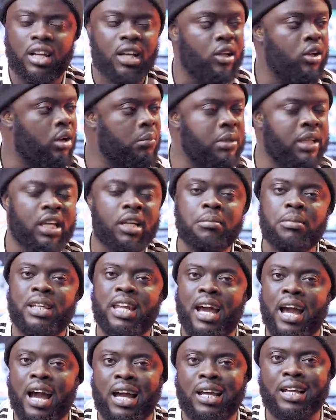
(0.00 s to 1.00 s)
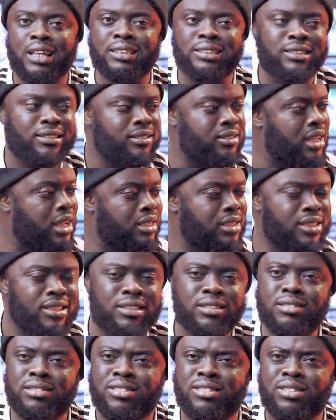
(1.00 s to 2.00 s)
You know, he'll be the highest
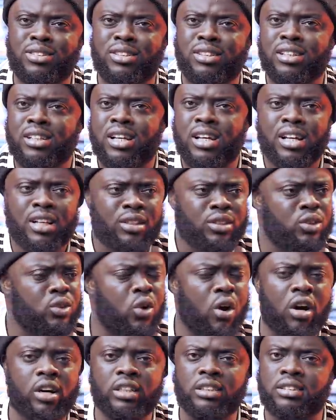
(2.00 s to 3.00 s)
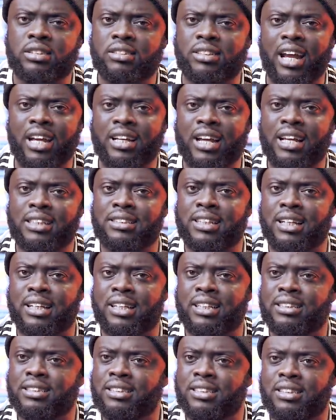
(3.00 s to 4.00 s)
uh, scoring striker in
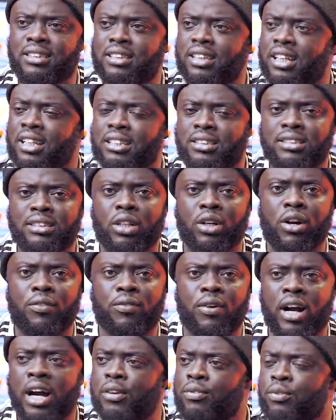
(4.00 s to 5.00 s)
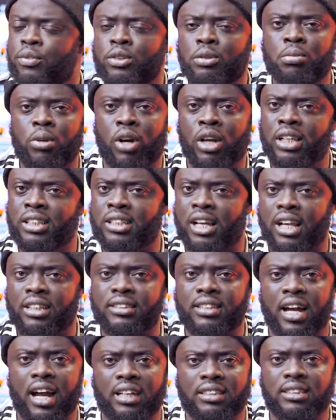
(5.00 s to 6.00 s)
the, in the history of our footballing
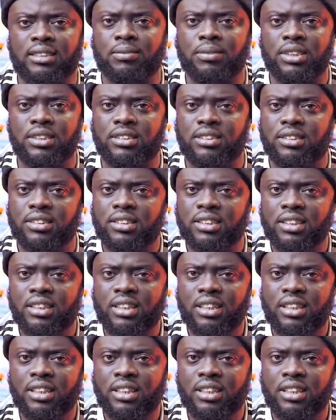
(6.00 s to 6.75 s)
activities.